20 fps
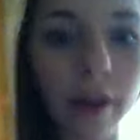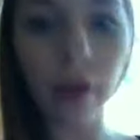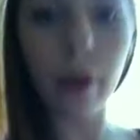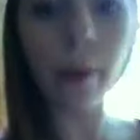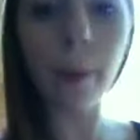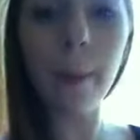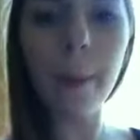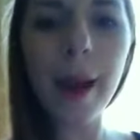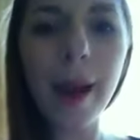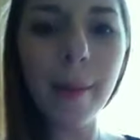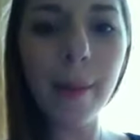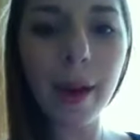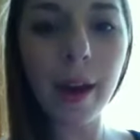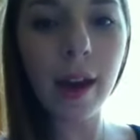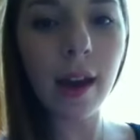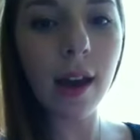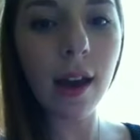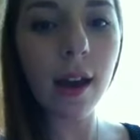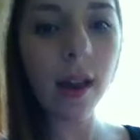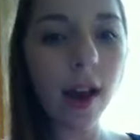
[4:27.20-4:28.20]
I thought
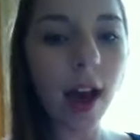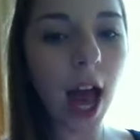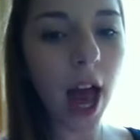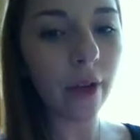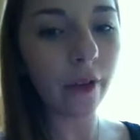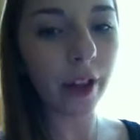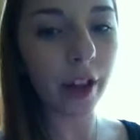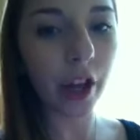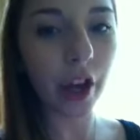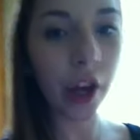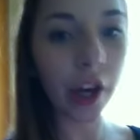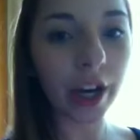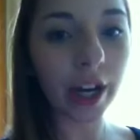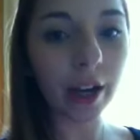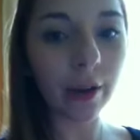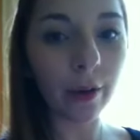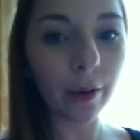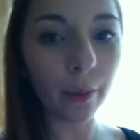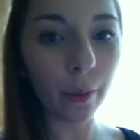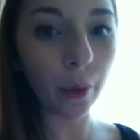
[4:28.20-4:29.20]
maybe I haven't really heard
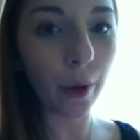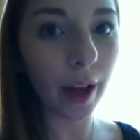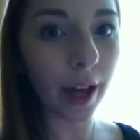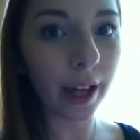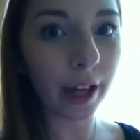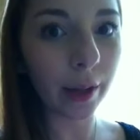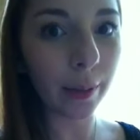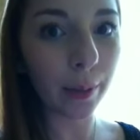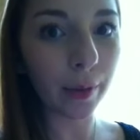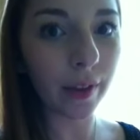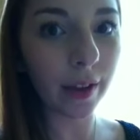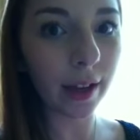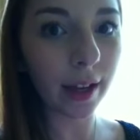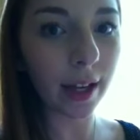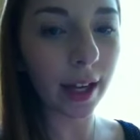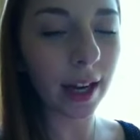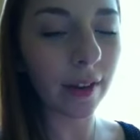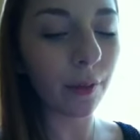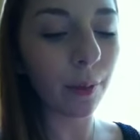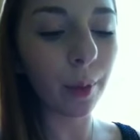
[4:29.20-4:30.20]
any more Halo music
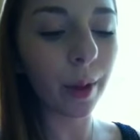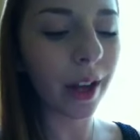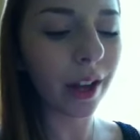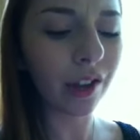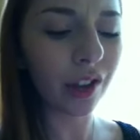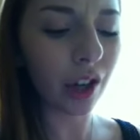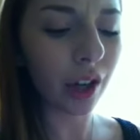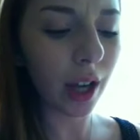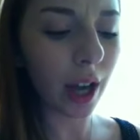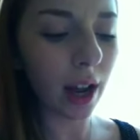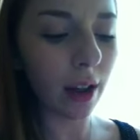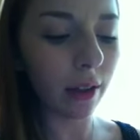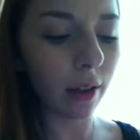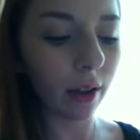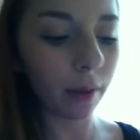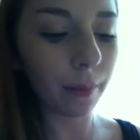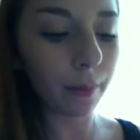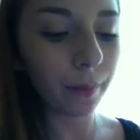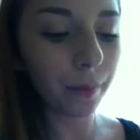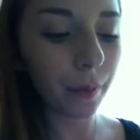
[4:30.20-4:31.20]
and I haven't played Journey either.
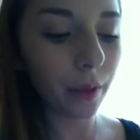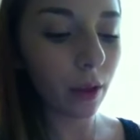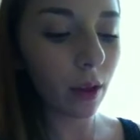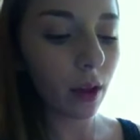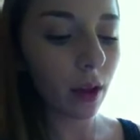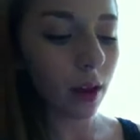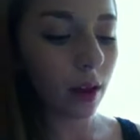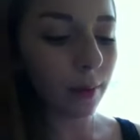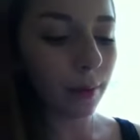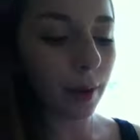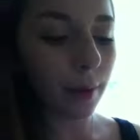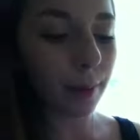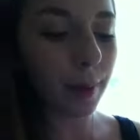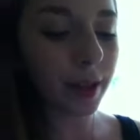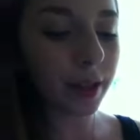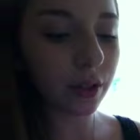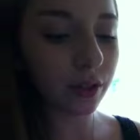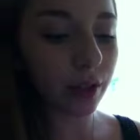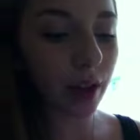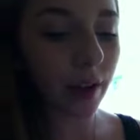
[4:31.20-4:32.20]
But
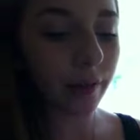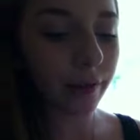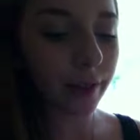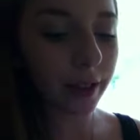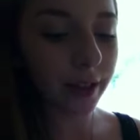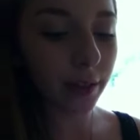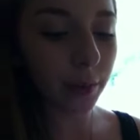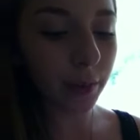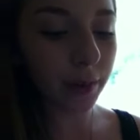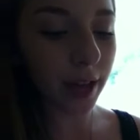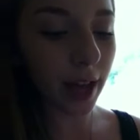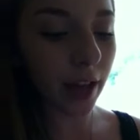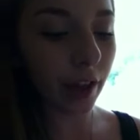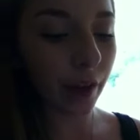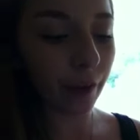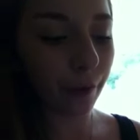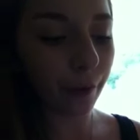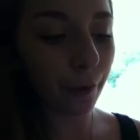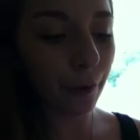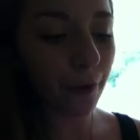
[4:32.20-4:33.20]
best graphics was
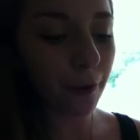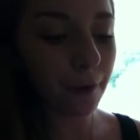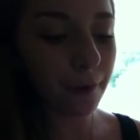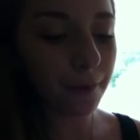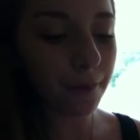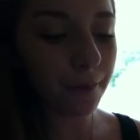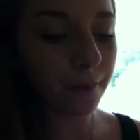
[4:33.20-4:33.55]
Halo 4.